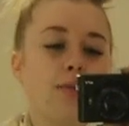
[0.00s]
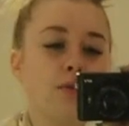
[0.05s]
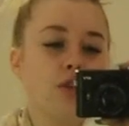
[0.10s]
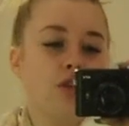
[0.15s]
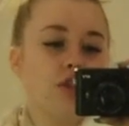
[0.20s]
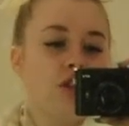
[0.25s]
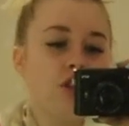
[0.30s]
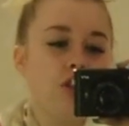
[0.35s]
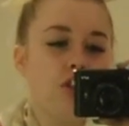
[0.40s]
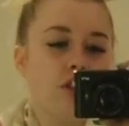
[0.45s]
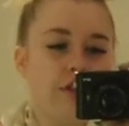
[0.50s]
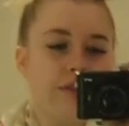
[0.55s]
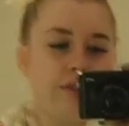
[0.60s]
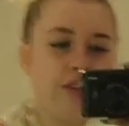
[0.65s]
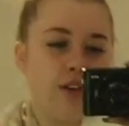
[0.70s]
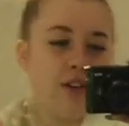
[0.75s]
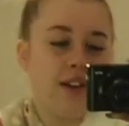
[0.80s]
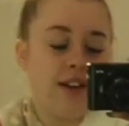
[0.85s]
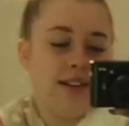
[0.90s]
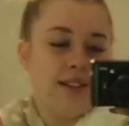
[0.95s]
I'm not too sure if
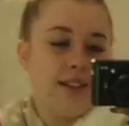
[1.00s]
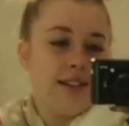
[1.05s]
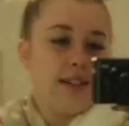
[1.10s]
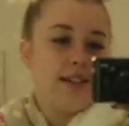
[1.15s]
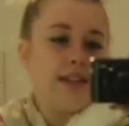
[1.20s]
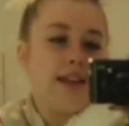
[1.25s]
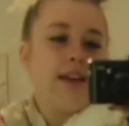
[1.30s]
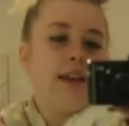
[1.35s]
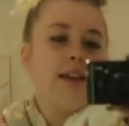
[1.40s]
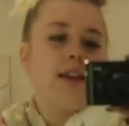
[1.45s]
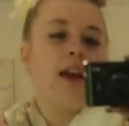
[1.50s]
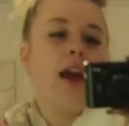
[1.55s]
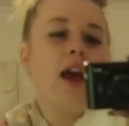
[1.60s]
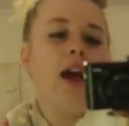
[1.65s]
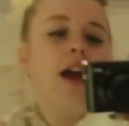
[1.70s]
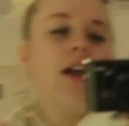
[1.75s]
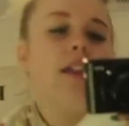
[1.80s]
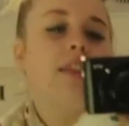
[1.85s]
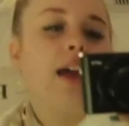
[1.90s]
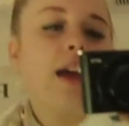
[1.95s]
you can see,
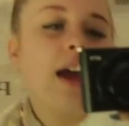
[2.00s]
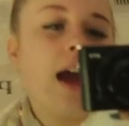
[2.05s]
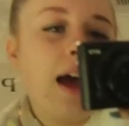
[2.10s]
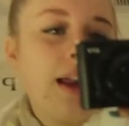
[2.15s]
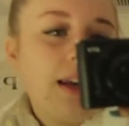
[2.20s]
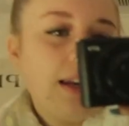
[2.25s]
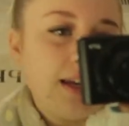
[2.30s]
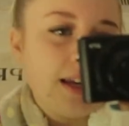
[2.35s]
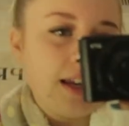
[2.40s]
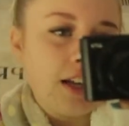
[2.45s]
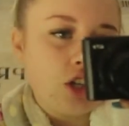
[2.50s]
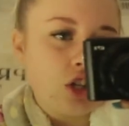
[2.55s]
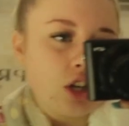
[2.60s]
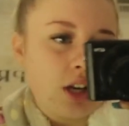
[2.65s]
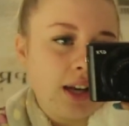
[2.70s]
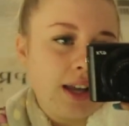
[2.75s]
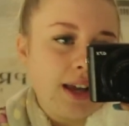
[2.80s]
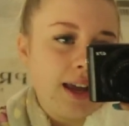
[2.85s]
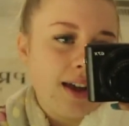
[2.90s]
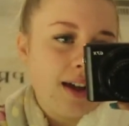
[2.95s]
they are
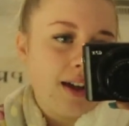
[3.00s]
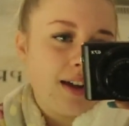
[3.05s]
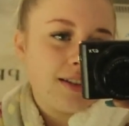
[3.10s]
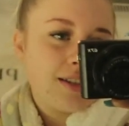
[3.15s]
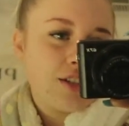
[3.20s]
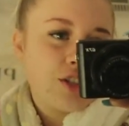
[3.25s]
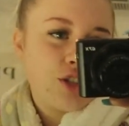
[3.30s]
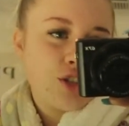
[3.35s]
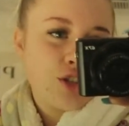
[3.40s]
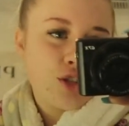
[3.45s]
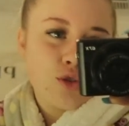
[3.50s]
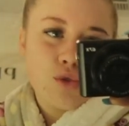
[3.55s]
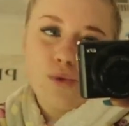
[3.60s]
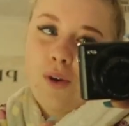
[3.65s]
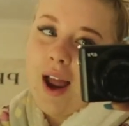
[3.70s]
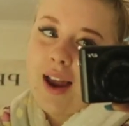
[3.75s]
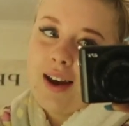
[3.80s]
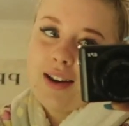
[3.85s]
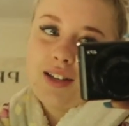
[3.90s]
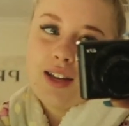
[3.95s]
literally
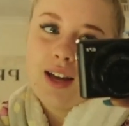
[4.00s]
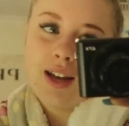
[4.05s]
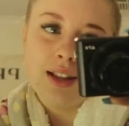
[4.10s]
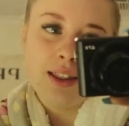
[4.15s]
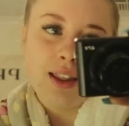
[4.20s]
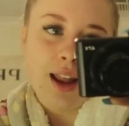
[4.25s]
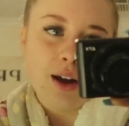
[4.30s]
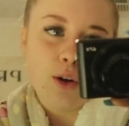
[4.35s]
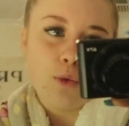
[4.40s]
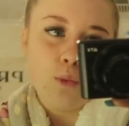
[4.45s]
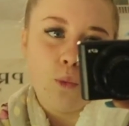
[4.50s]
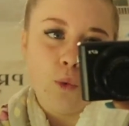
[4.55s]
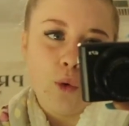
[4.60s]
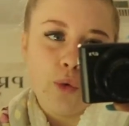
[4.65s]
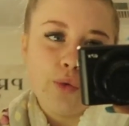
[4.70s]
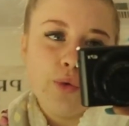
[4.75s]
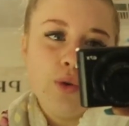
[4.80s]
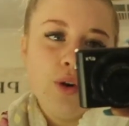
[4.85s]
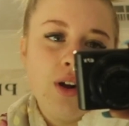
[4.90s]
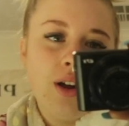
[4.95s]
straight like
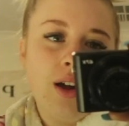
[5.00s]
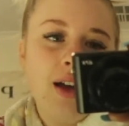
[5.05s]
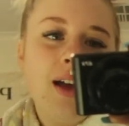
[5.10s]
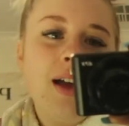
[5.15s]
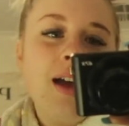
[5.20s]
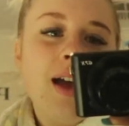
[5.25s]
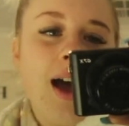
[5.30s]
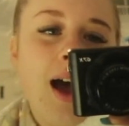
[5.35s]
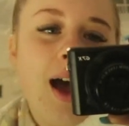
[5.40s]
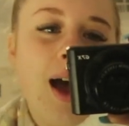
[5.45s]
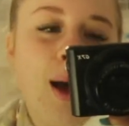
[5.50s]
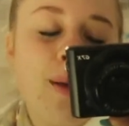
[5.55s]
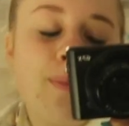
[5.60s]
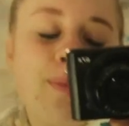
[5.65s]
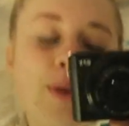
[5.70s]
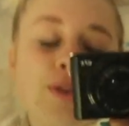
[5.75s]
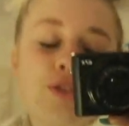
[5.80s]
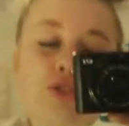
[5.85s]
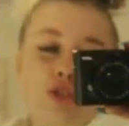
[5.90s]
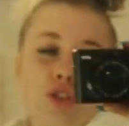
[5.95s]
wool.
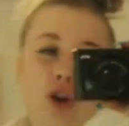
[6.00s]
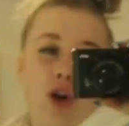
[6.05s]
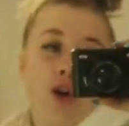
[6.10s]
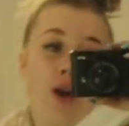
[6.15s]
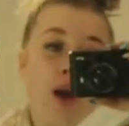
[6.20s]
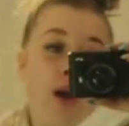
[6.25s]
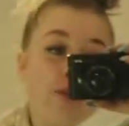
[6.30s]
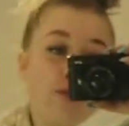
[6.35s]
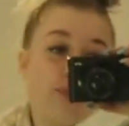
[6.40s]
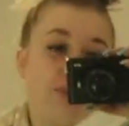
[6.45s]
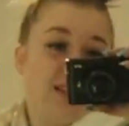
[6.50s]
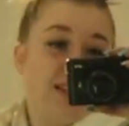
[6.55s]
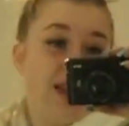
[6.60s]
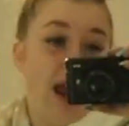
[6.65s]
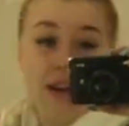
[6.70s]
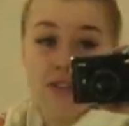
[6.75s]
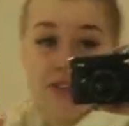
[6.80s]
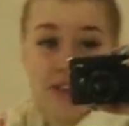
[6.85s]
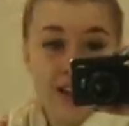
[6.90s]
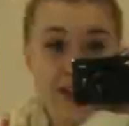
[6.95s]
So
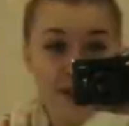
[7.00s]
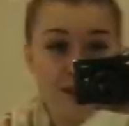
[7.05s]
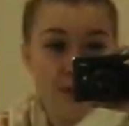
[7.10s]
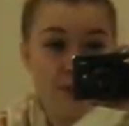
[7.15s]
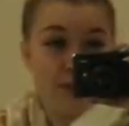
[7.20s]
definitely a